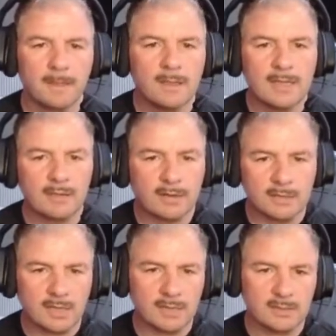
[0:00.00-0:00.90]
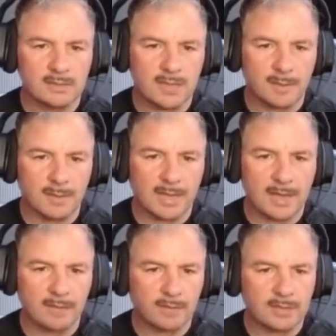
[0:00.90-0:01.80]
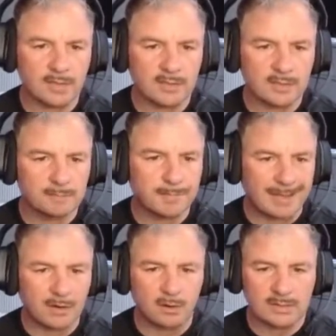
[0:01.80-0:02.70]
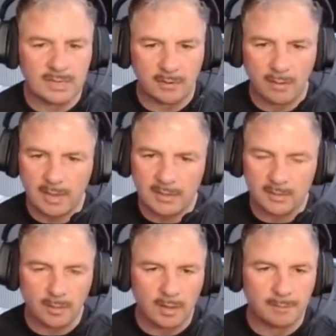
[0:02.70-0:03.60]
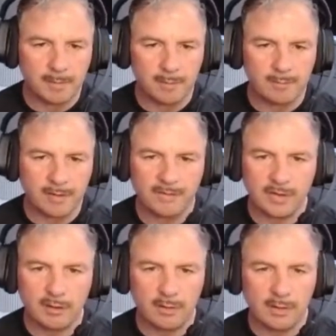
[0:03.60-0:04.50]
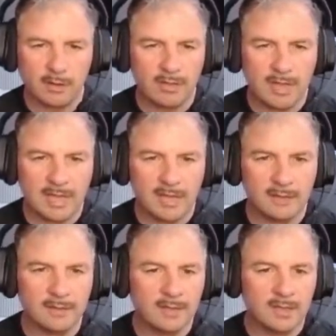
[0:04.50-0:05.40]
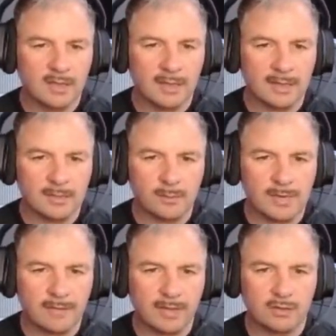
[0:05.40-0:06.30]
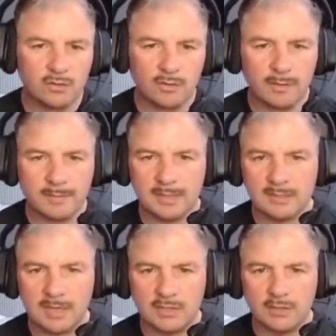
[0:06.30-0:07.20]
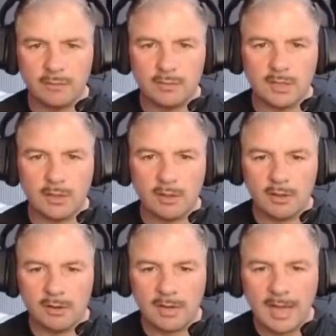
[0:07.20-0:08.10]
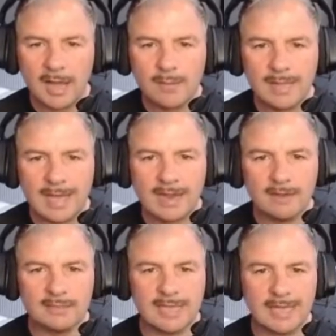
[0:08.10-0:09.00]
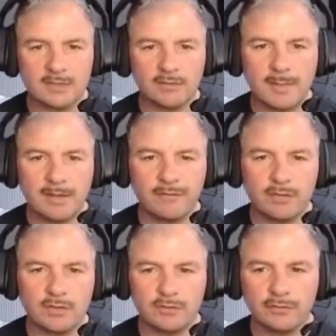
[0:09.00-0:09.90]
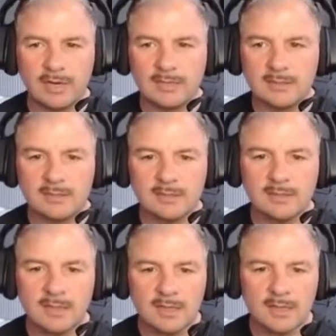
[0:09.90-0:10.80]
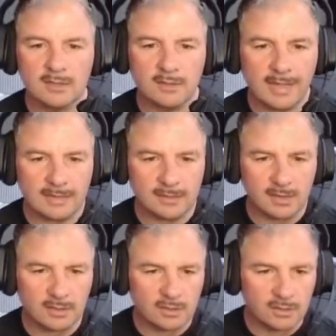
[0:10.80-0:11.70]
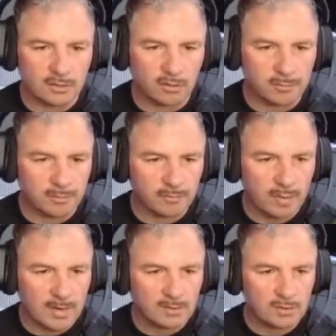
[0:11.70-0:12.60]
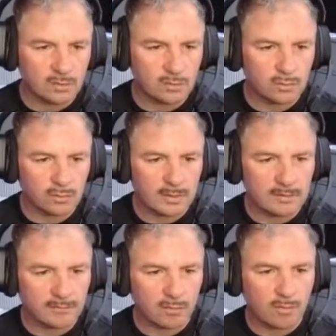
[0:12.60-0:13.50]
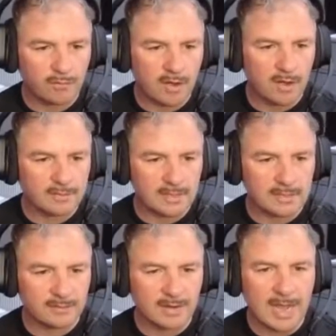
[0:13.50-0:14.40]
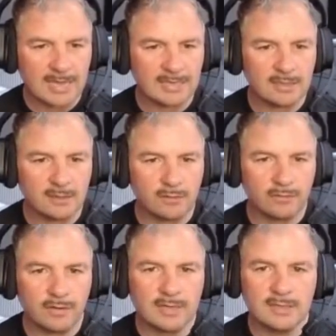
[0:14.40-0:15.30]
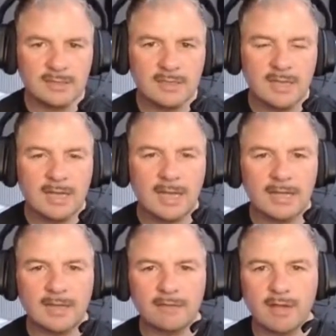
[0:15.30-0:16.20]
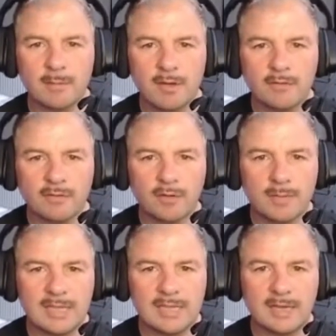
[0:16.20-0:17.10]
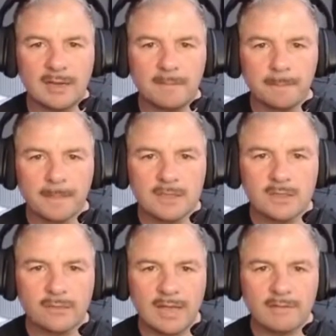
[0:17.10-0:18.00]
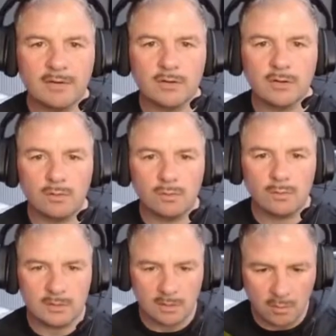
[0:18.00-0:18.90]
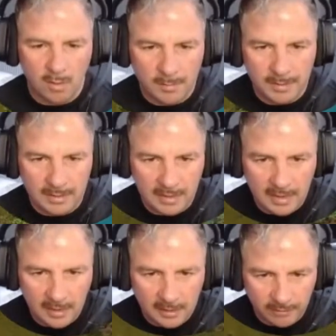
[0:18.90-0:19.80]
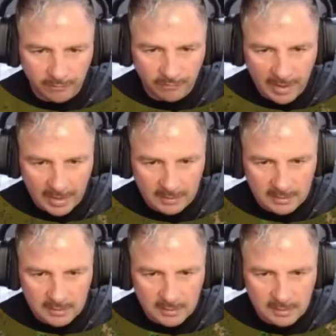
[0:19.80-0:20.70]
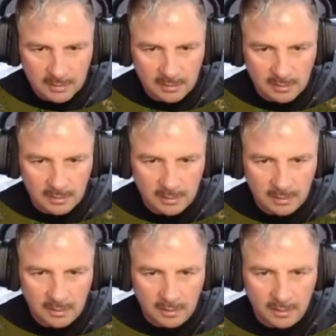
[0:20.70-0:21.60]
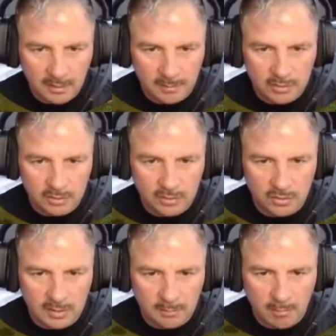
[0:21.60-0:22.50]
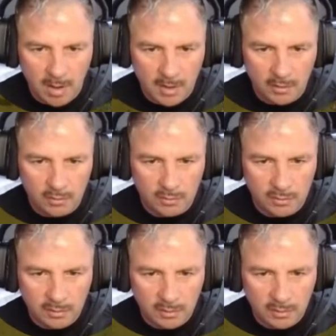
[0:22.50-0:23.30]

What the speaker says: Yeah, the green sciences are coming out. The red science is backlogged anyway, so we've got belt buffer going on there. So we never get a true representation of what's going on. We had our attacks from our first friends. So that's nice. Just a group of 1, 2, 3, 4, 5, 6, 7, 8 little friends, and they've come over from here. So if we have a look at it, oh, it's got quite a bit there. And in fact, we're just using my own.